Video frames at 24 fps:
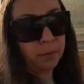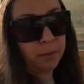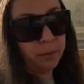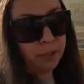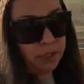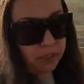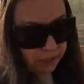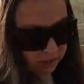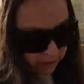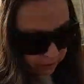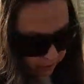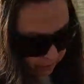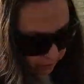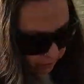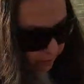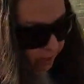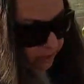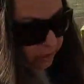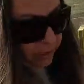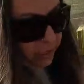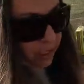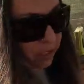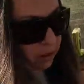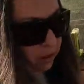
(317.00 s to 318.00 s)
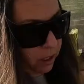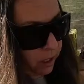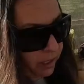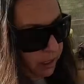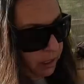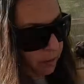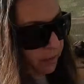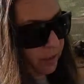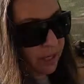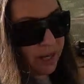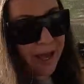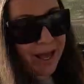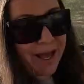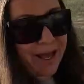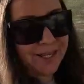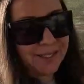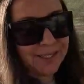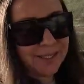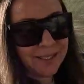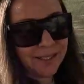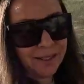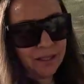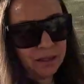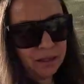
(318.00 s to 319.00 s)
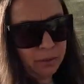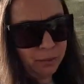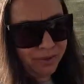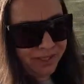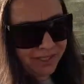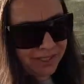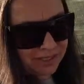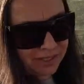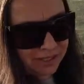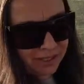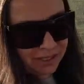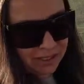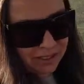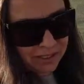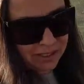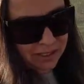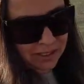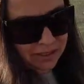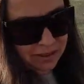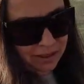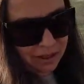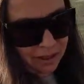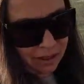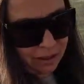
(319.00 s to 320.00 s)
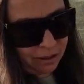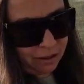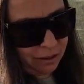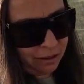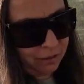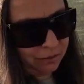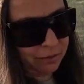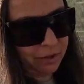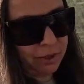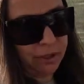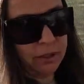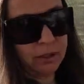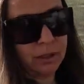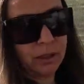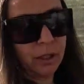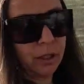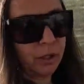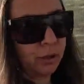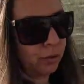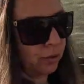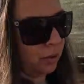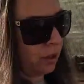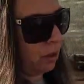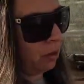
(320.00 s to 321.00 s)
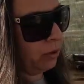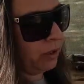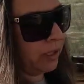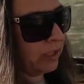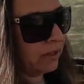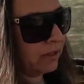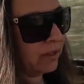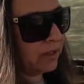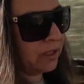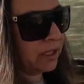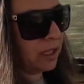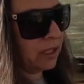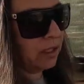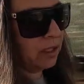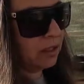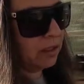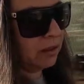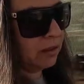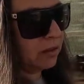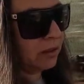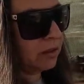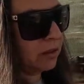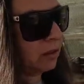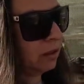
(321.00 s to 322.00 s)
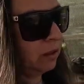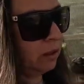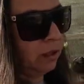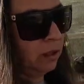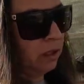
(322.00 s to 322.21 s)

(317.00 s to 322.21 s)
I'm gonna tell you right now, I am not in the business of growing seeds,